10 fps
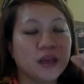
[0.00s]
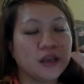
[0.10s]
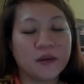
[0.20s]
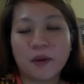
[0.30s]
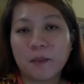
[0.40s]

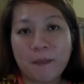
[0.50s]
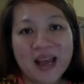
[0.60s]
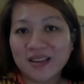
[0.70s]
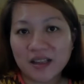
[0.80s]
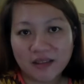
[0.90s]

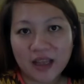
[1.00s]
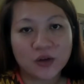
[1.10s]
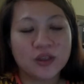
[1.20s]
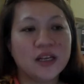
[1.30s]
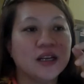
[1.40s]

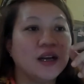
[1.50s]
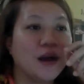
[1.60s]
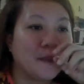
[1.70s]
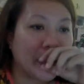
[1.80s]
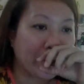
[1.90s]
nakikipagpatentero
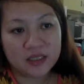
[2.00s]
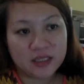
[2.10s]
talaga kami.